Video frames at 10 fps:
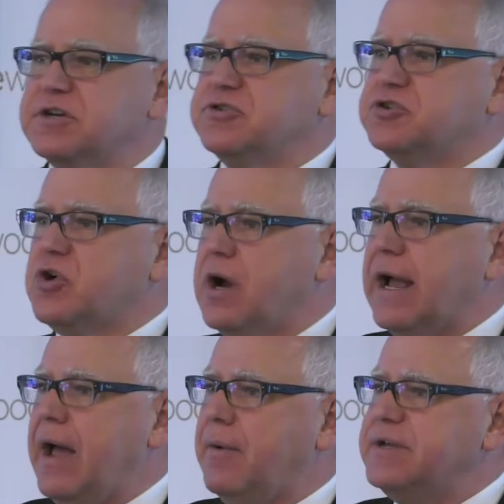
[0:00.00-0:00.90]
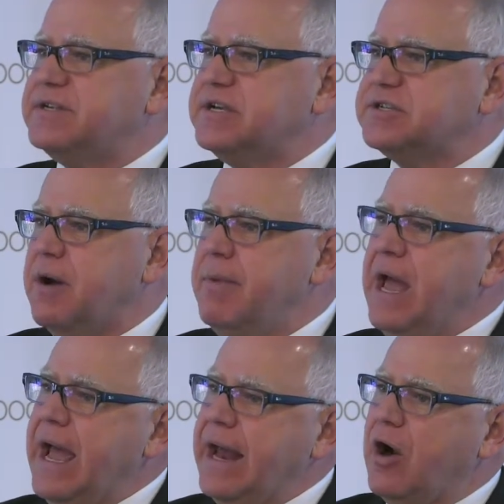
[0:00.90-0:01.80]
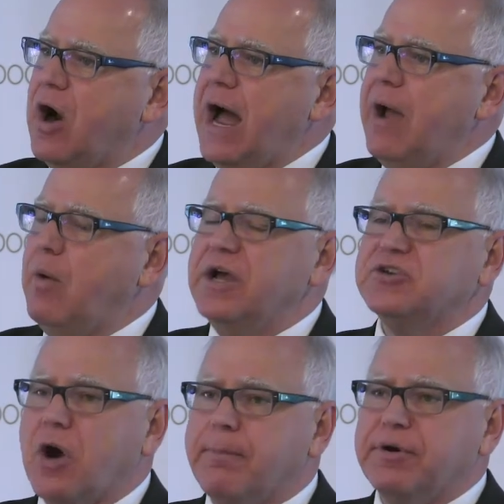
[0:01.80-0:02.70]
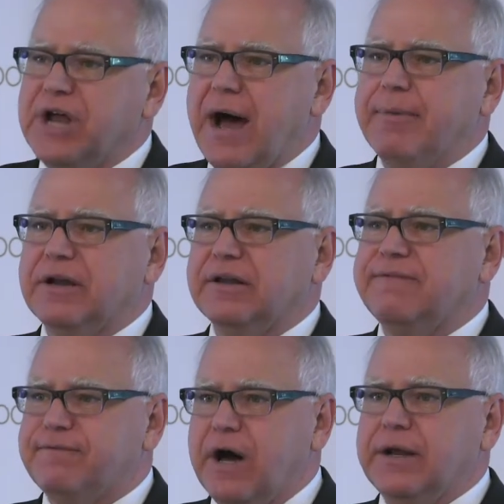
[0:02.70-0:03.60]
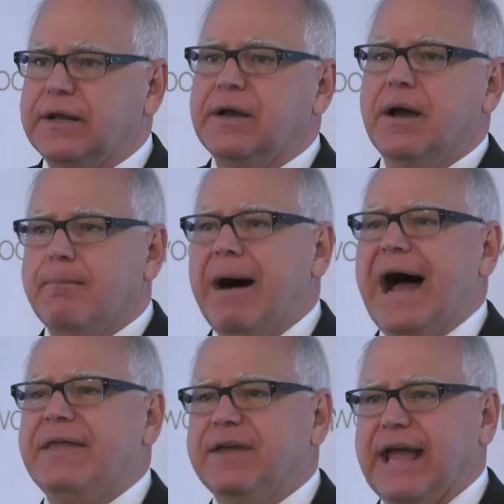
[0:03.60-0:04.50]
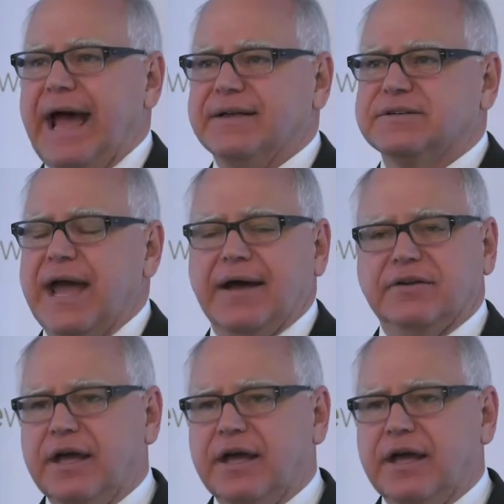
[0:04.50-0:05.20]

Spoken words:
because the trunk highway system and our highways are predominantly funded by the gas tax.